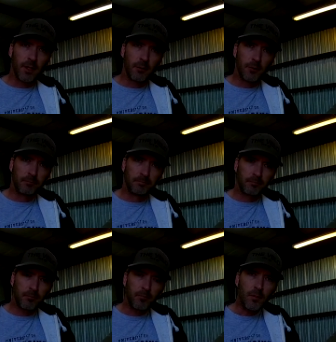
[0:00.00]
simple.
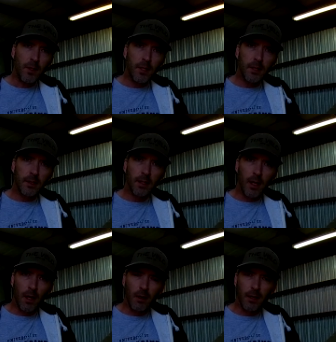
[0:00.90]
It's,
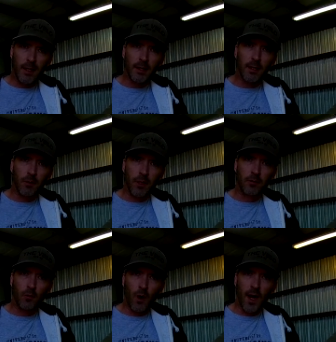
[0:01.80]
uh, like I said,
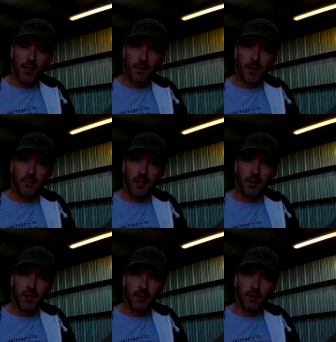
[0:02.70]
100 watts, so that
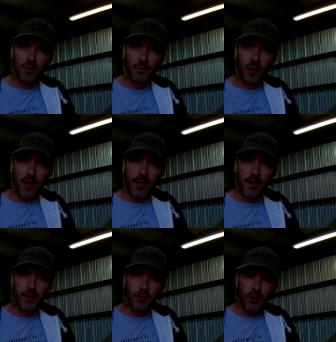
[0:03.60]
means it's able to
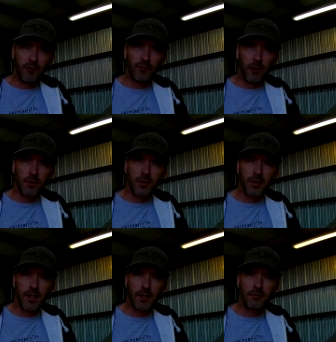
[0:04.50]
supply 12 volts
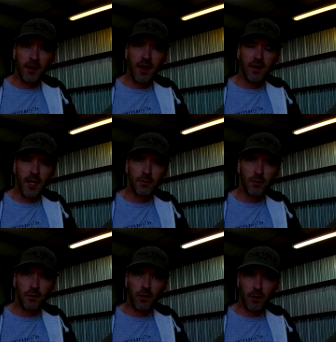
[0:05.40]
and 5 amps
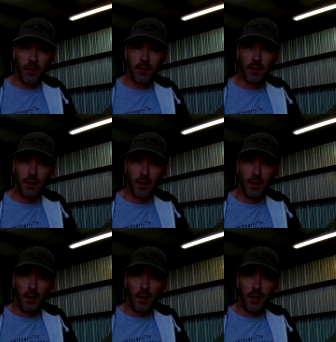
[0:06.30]
worth of current
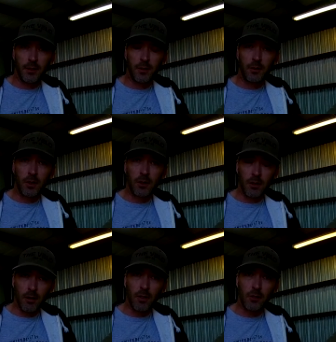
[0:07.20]
uh, to the
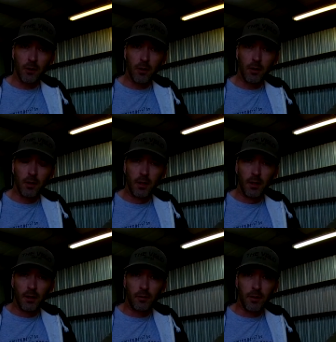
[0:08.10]
charge controller,
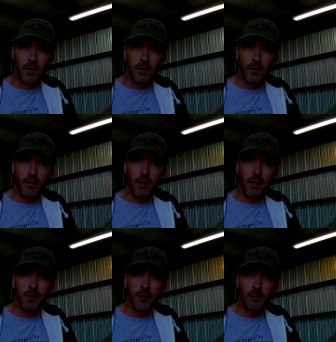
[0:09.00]
which in turn
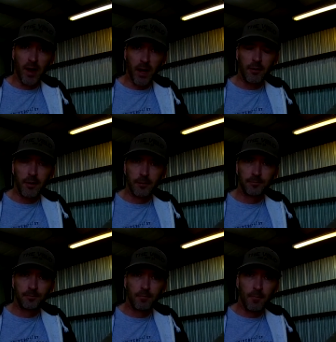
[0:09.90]
charges your battery.
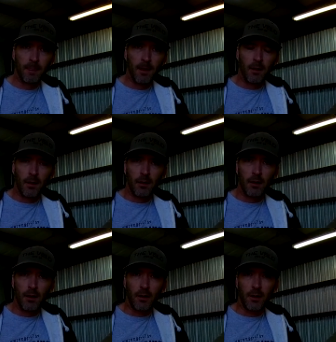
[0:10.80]

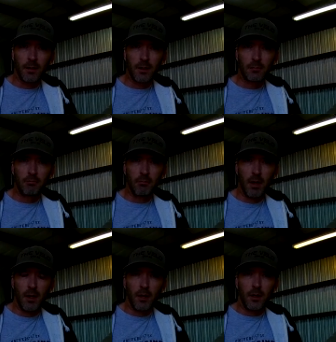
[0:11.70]
There are some
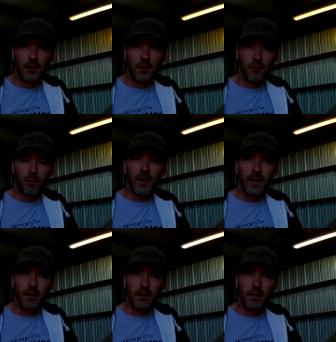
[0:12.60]
newer
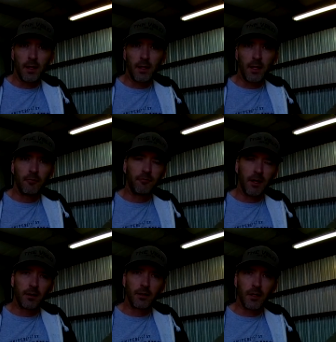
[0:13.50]
panels uh, that I've
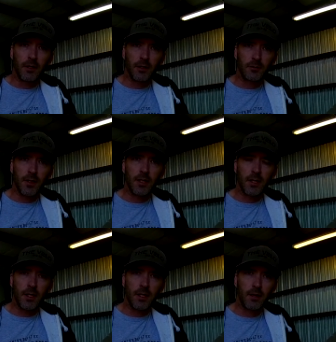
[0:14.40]
found uh, just
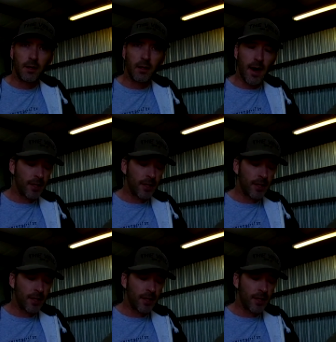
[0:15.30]
recently that are